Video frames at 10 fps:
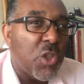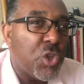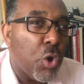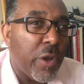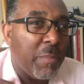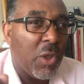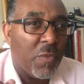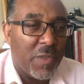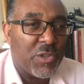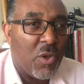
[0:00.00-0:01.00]
Join me
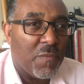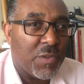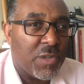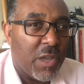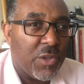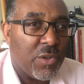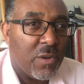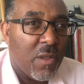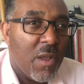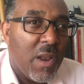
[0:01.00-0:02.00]
on this conversation.